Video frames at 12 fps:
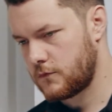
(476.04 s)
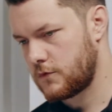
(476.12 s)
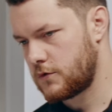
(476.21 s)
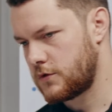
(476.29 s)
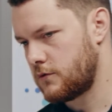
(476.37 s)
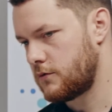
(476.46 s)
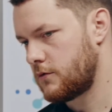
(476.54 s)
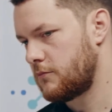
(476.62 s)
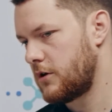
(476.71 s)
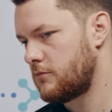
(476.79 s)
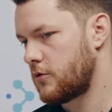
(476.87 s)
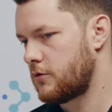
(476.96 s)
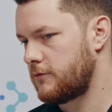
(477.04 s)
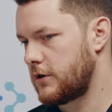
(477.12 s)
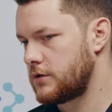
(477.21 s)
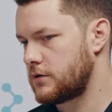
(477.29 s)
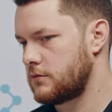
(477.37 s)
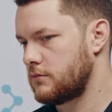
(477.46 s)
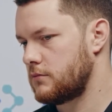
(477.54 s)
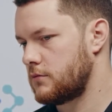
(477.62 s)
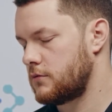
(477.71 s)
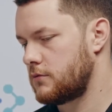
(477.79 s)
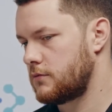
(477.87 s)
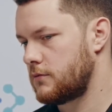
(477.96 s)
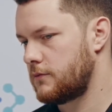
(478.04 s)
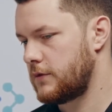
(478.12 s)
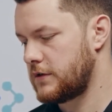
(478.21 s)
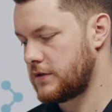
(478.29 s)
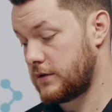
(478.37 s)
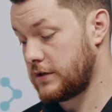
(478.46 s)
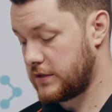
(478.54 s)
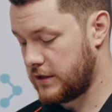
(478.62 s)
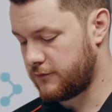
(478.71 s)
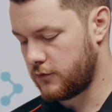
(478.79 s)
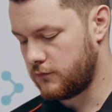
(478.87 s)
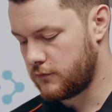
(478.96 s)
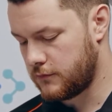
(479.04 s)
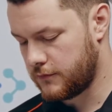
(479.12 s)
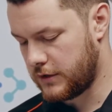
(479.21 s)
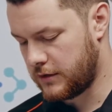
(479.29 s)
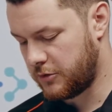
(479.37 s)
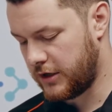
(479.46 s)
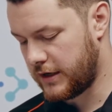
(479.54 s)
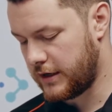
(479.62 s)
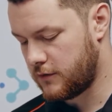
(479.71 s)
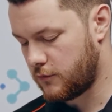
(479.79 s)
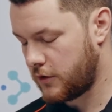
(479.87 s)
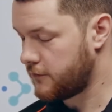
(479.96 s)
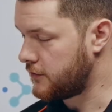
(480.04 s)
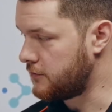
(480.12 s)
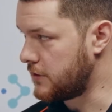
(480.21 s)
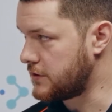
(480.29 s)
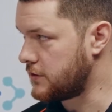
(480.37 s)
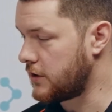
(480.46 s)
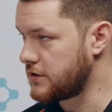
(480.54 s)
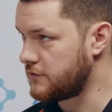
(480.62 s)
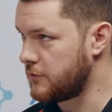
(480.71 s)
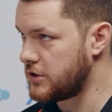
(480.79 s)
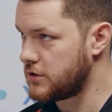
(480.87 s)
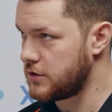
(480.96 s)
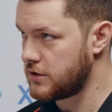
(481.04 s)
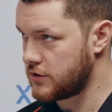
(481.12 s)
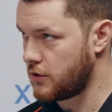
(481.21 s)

So the main motivation, there's several at play. One of them, as you guys have mentioned, is